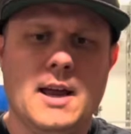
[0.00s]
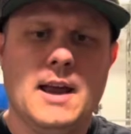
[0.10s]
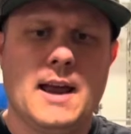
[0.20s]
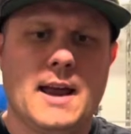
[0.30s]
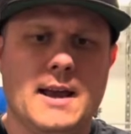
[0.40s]

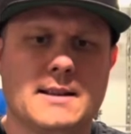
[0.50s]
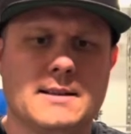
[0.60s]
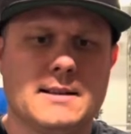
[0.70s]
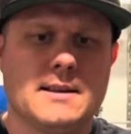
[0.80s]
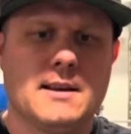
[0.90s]
and
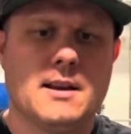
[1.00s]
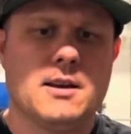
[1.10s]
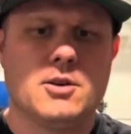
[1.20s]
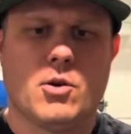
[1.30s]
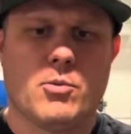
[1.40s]

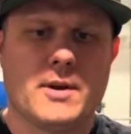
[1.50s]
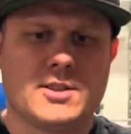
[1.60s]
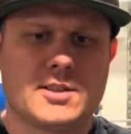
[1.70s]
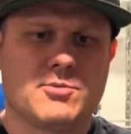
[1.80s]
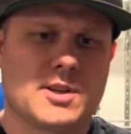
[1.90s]
it
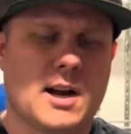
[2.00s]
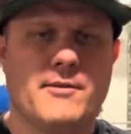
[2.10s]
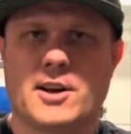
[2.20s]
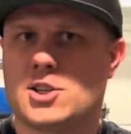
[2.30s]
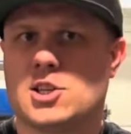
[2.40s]
just was kind of
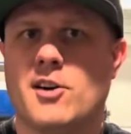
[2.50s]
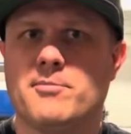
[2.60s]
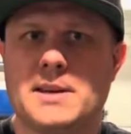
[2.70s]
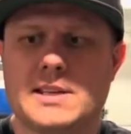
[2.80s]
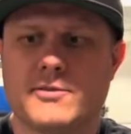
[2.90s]
like a shelf piece for